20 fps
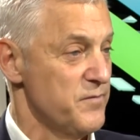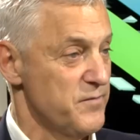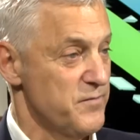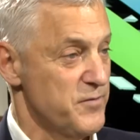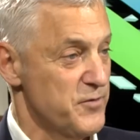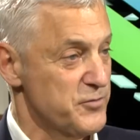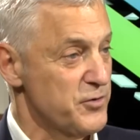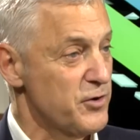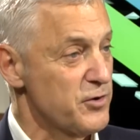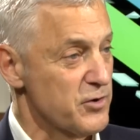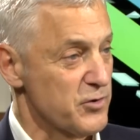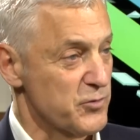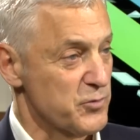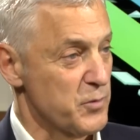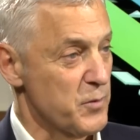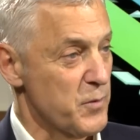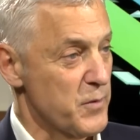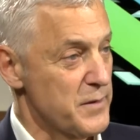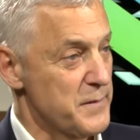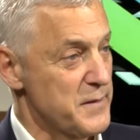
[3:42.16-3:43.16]
for starters,
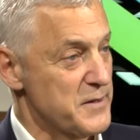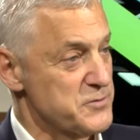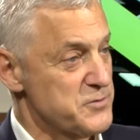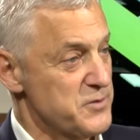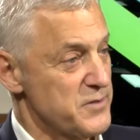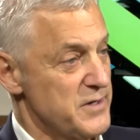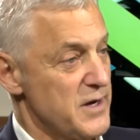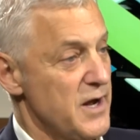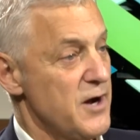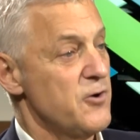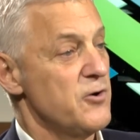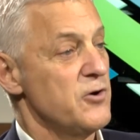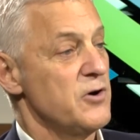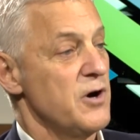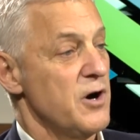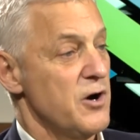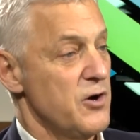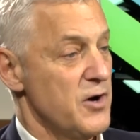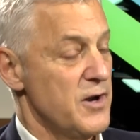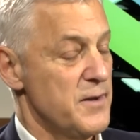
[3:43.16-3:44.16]
we want to make sure that
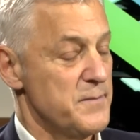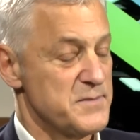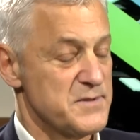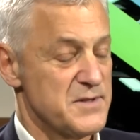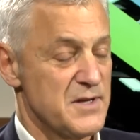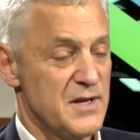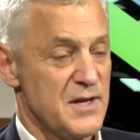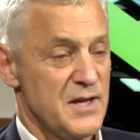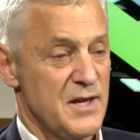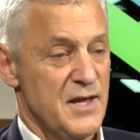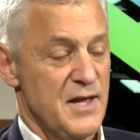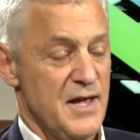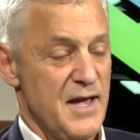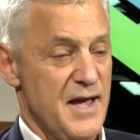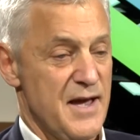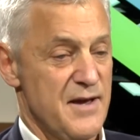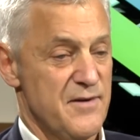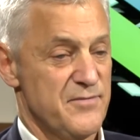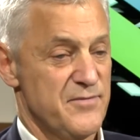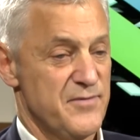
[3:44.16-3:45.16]
our RMs
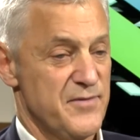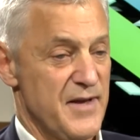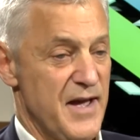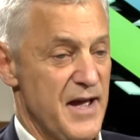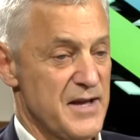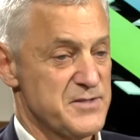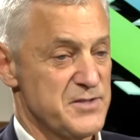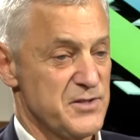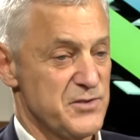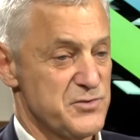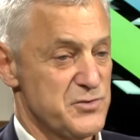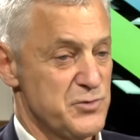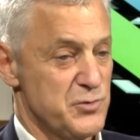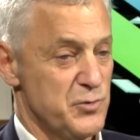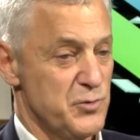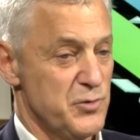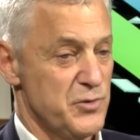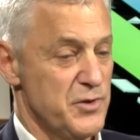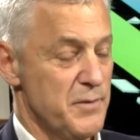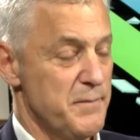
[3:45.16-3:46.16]
have access
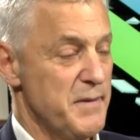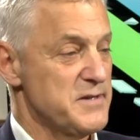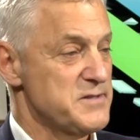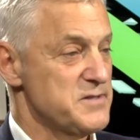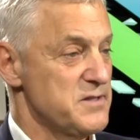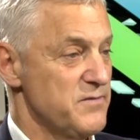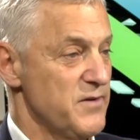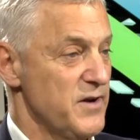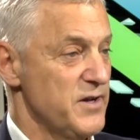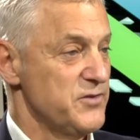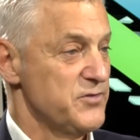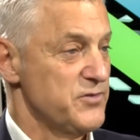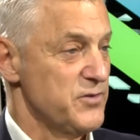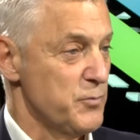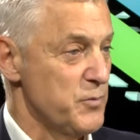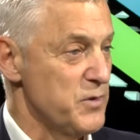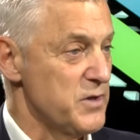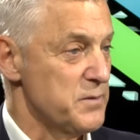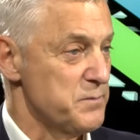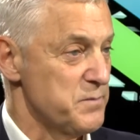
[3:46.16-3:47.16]
to the best advice
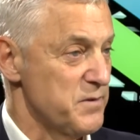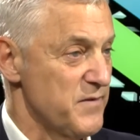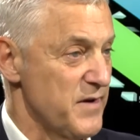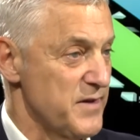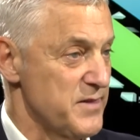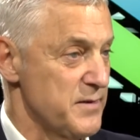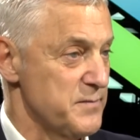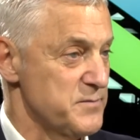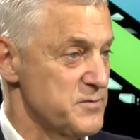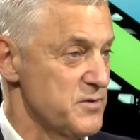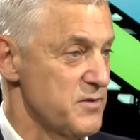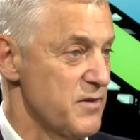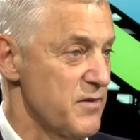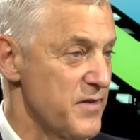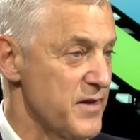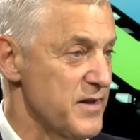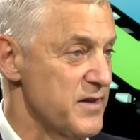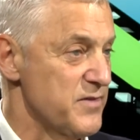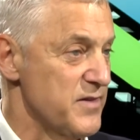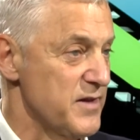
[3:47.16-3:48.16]
that we can provide them, so that
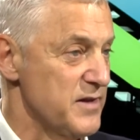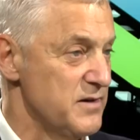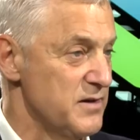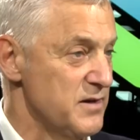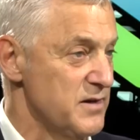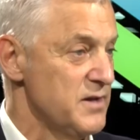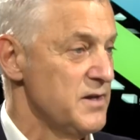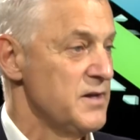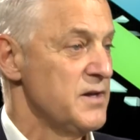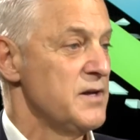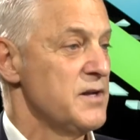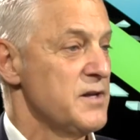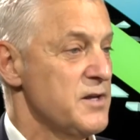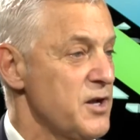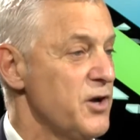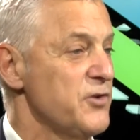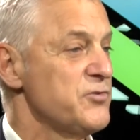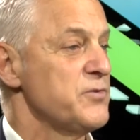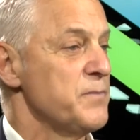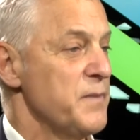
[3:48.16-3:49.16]
they can then
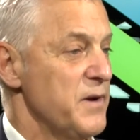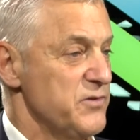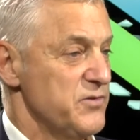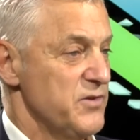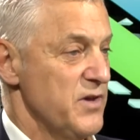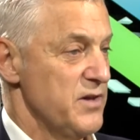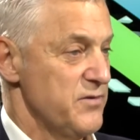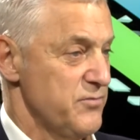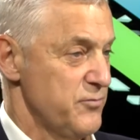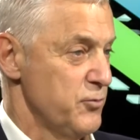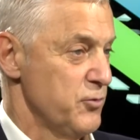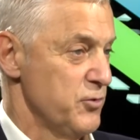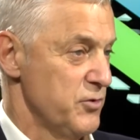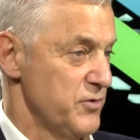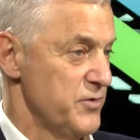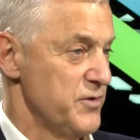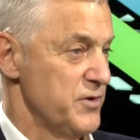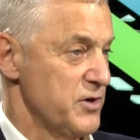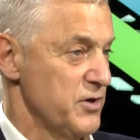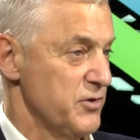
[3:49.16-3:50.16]
customize that
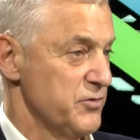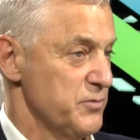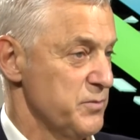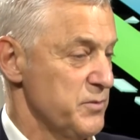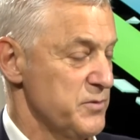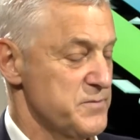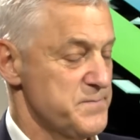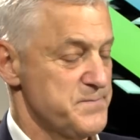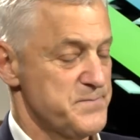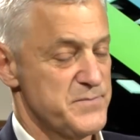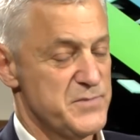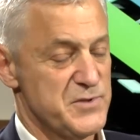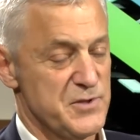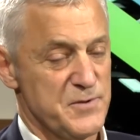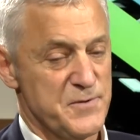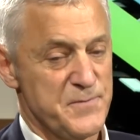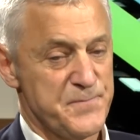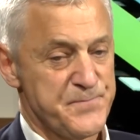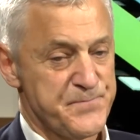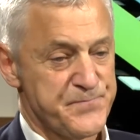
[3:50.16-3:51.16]
for their customers.
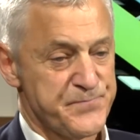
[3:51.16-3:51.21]
So